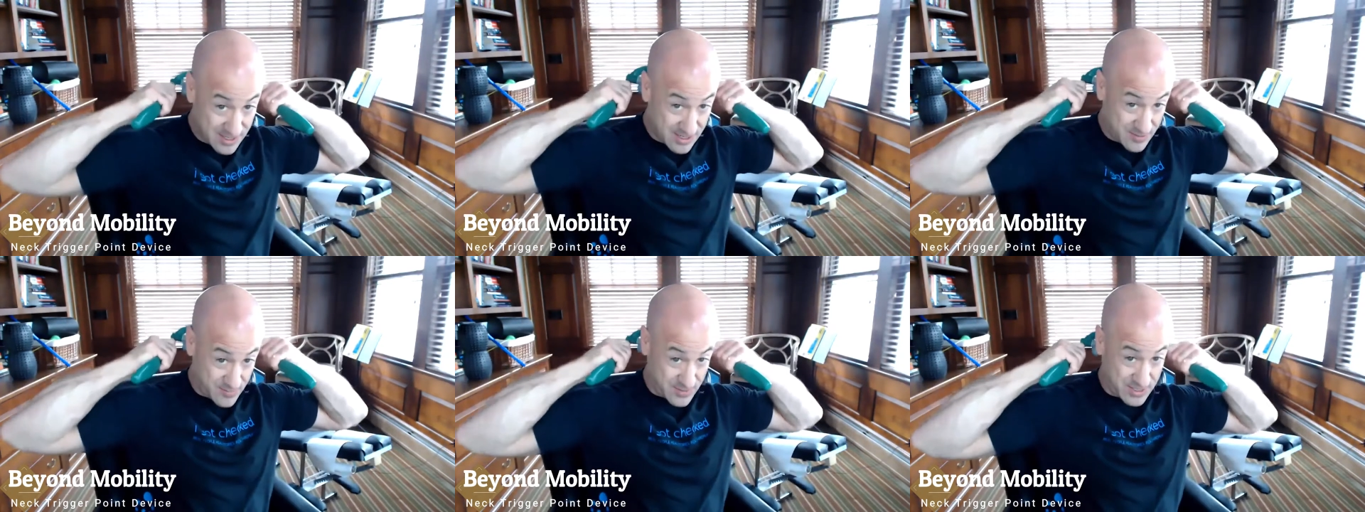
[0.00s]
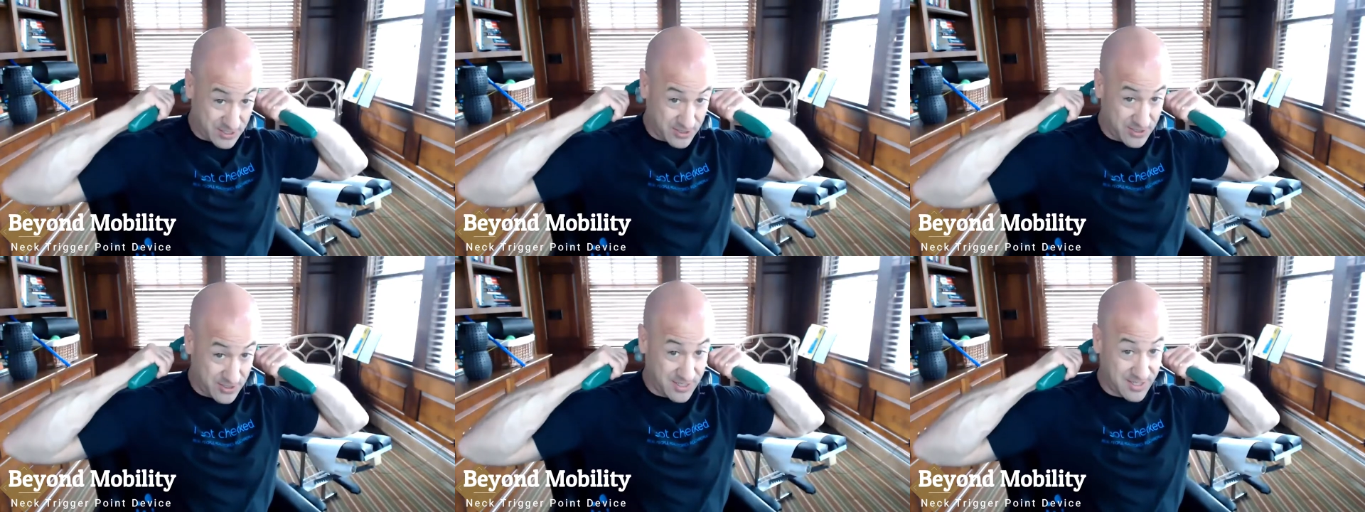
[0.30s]
there. And
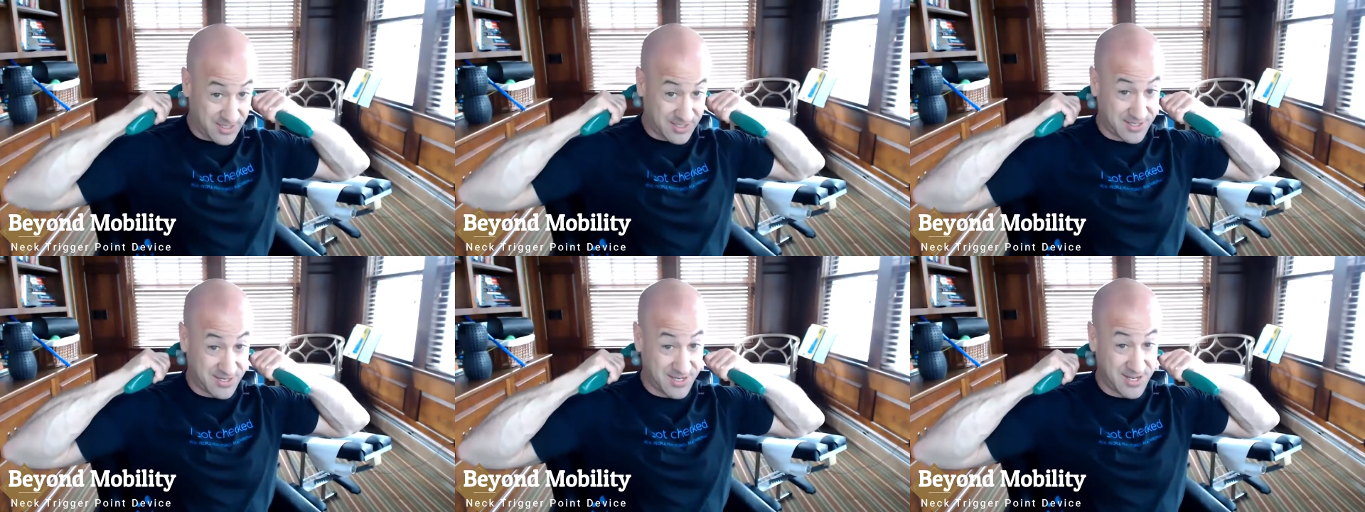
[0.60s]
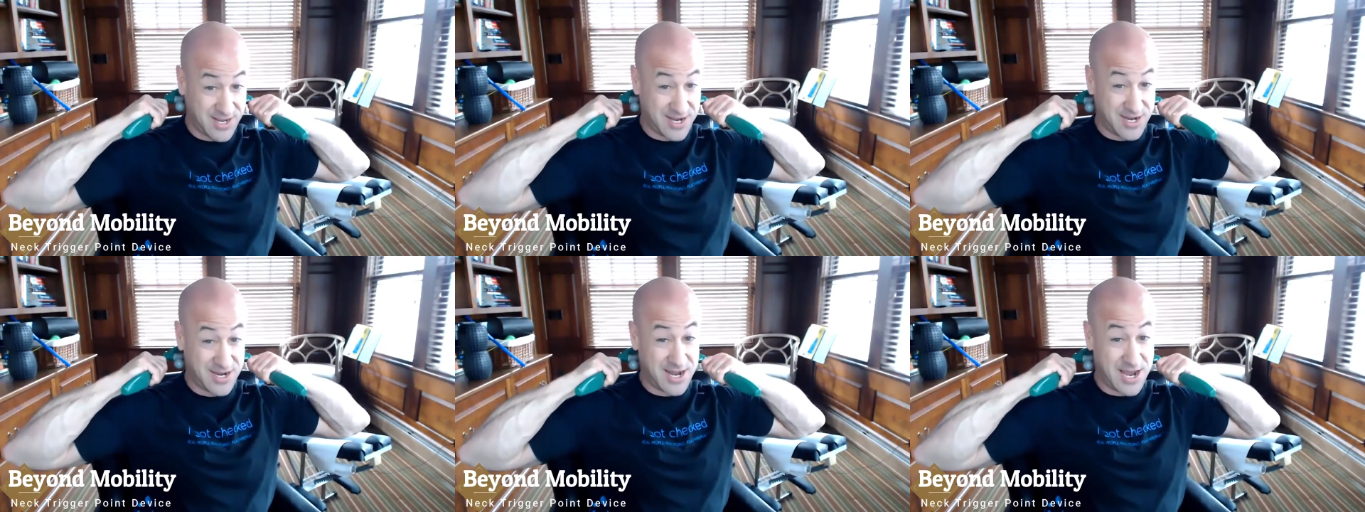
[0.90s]
my goodness,
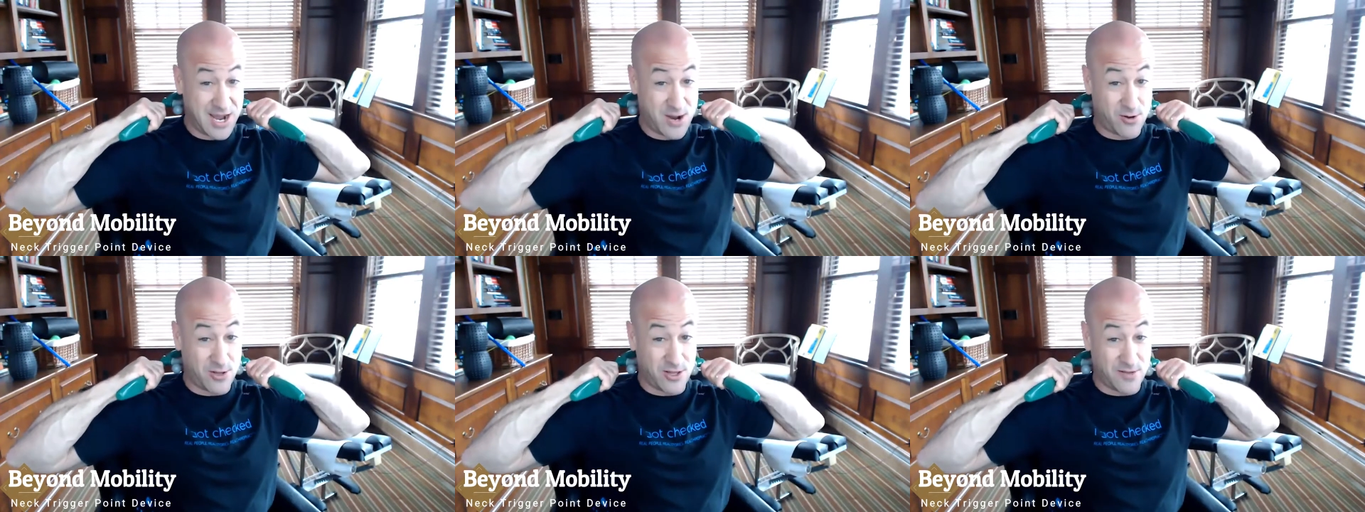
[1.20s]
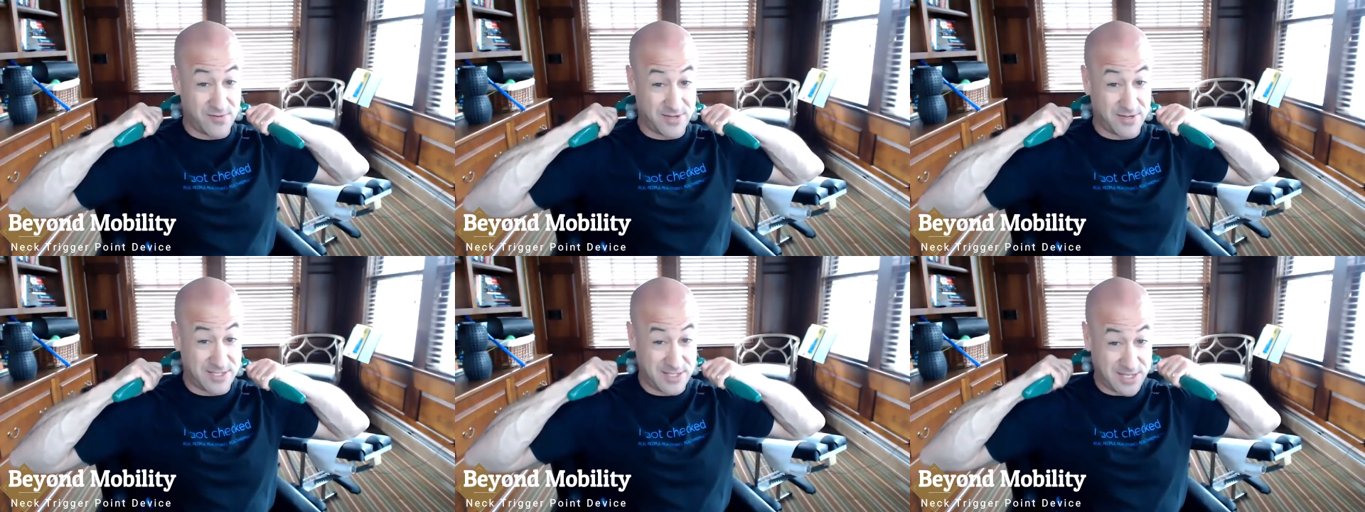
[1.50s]
now all
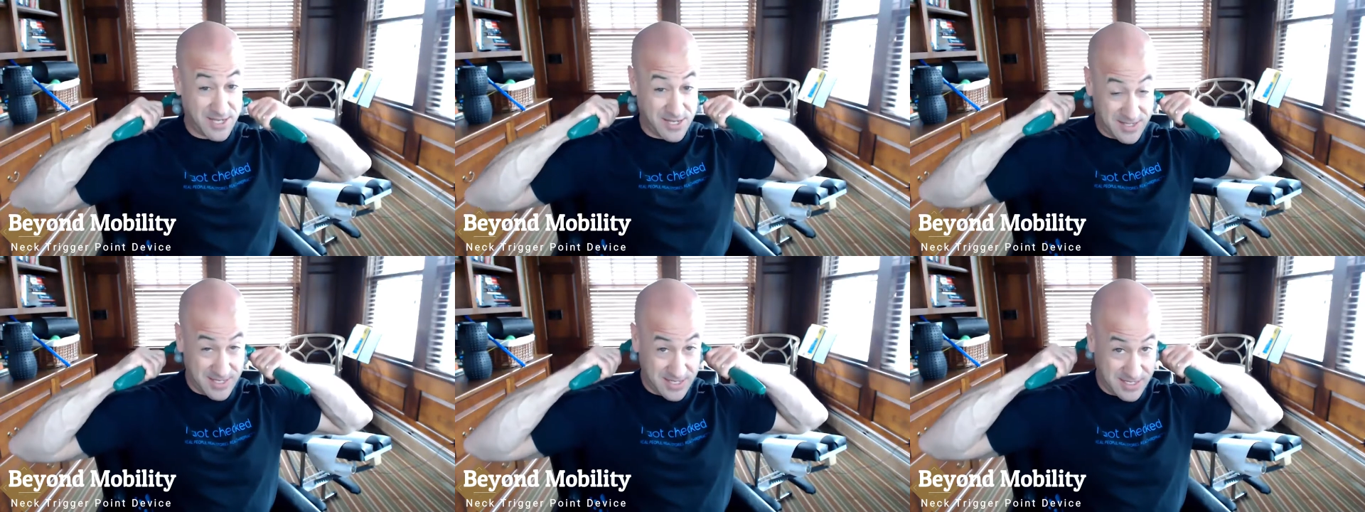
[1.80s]
of a sudden